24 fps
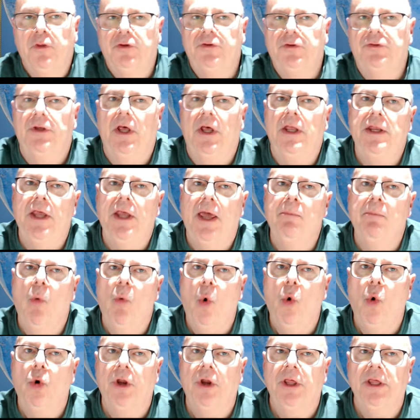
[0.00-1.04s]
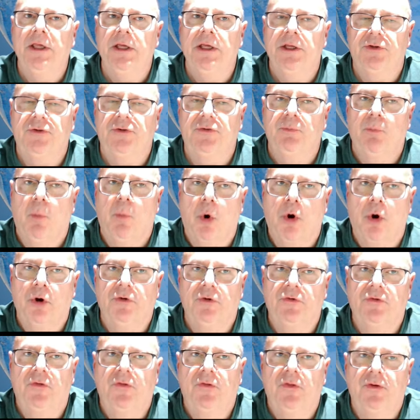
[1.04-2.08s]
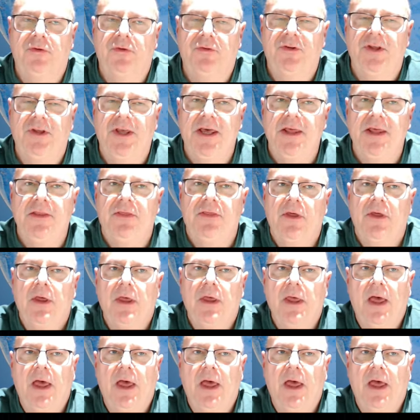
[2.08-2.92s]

the Sunday morning. It's March the 10th.